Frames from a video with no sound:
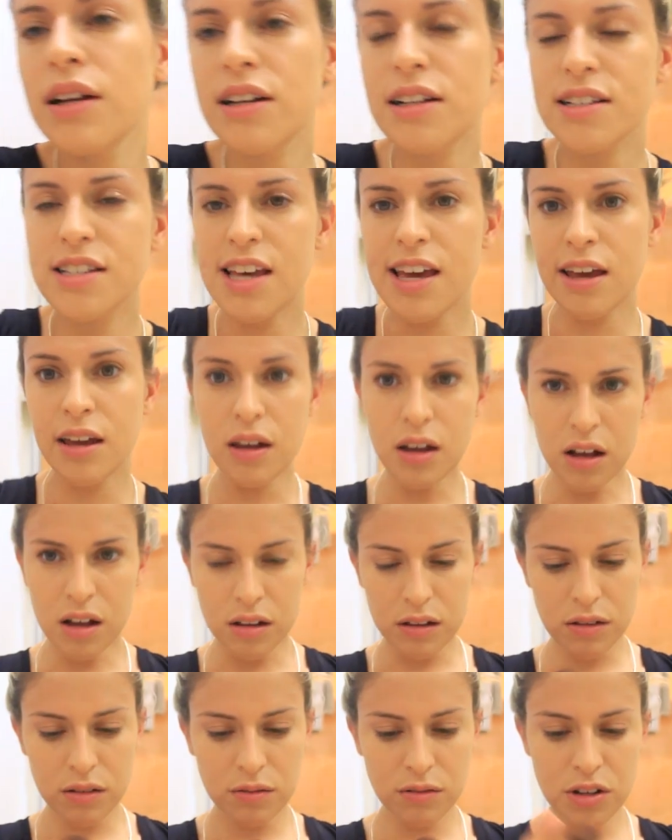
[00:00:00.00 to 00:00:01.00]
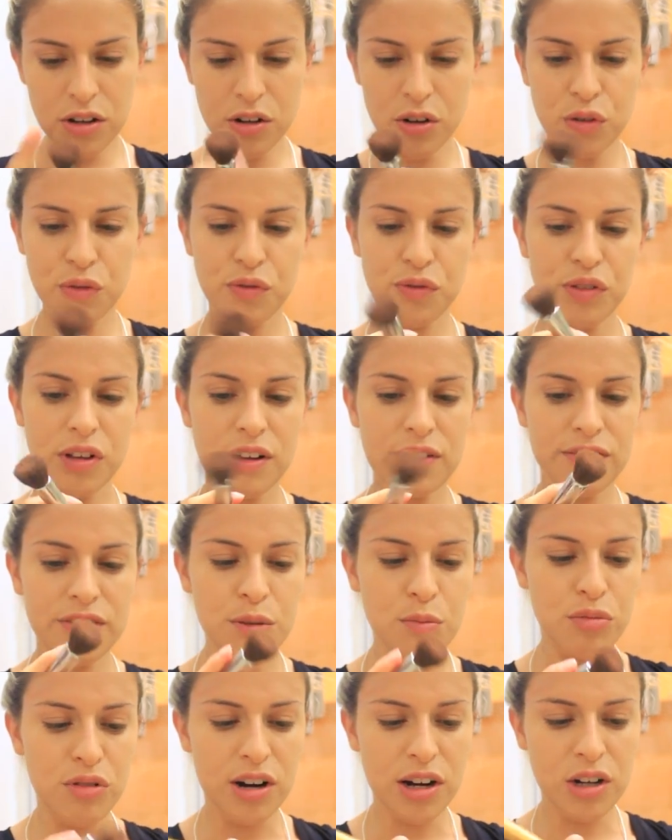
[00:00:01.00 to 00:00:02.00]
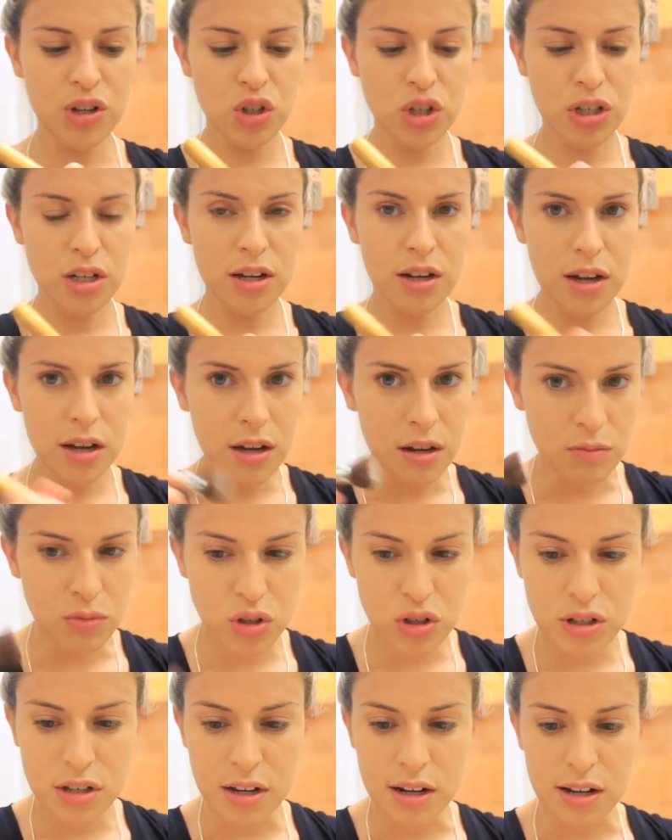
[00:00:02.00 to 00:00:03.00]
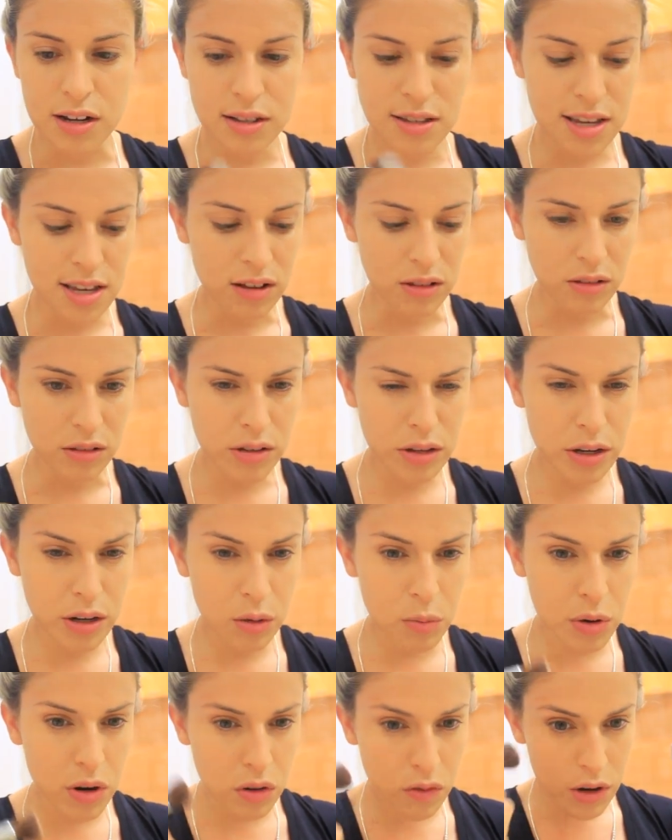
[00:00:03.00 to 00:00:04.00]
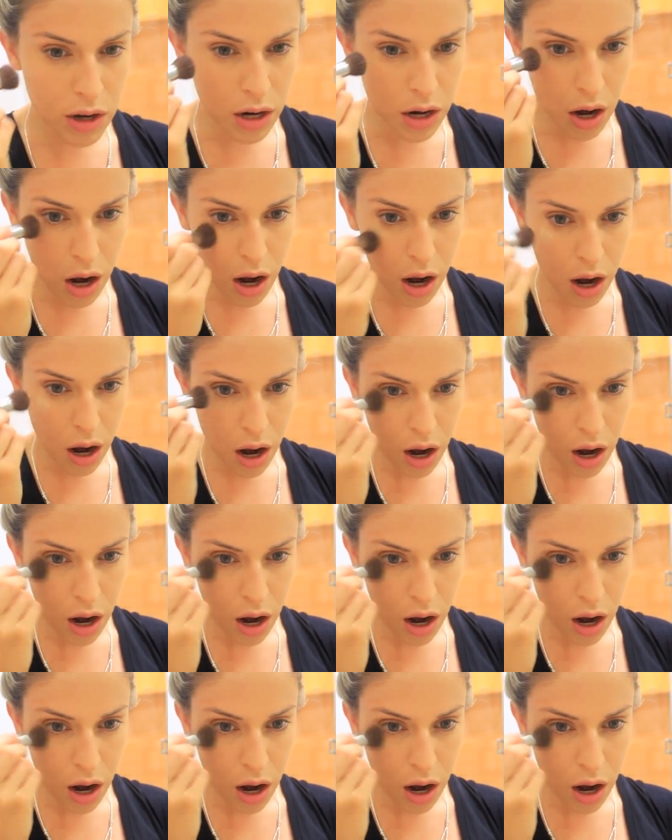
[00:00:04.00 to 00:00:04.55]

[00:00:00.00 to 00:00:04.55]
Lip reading: I'm going to take a little fluffy brush and I'm just going to take a little bit of it